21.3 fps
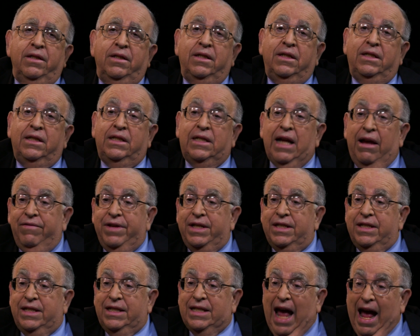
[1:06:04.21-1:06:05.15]

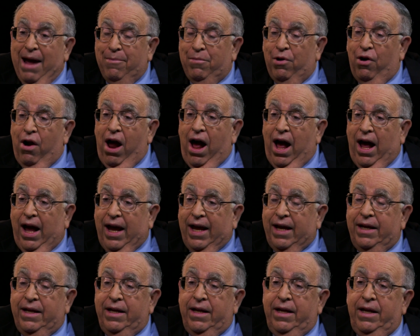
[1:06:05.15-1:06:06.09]
Seven
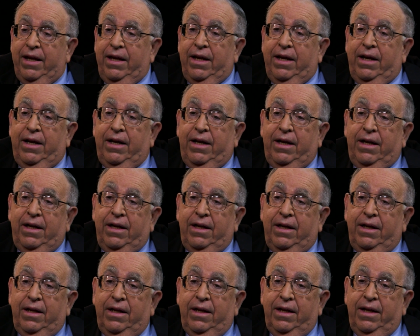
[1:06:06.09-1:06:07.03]
Samurai
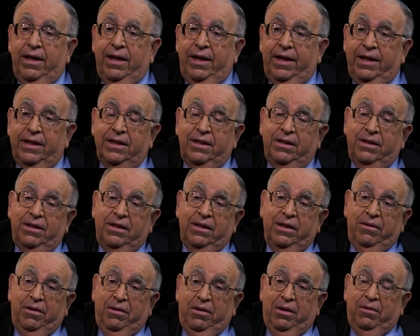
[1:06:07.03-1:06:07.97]
is
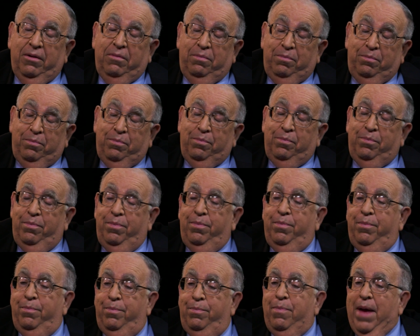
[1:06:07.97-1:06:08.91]

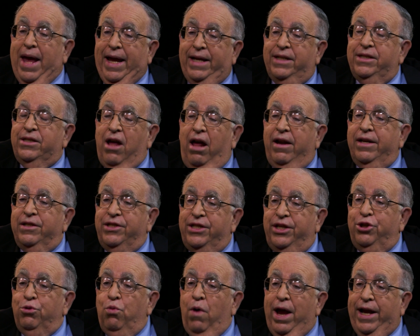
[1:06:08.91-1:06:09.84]
based on a
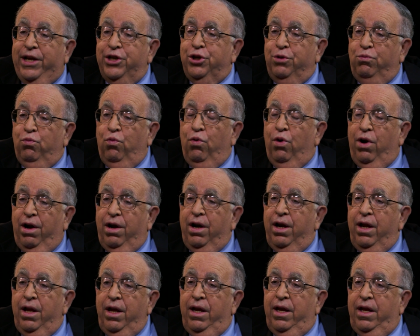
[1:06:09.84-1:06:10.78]
situation
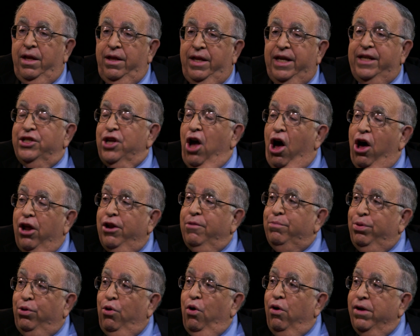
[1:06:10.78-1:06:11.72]
where these
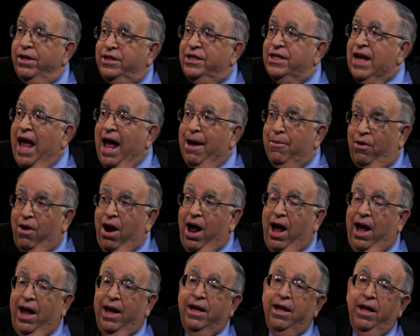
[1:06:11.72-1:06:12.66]
unemployed
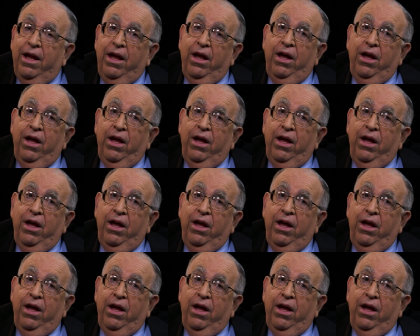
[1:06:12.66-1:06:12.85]
samurai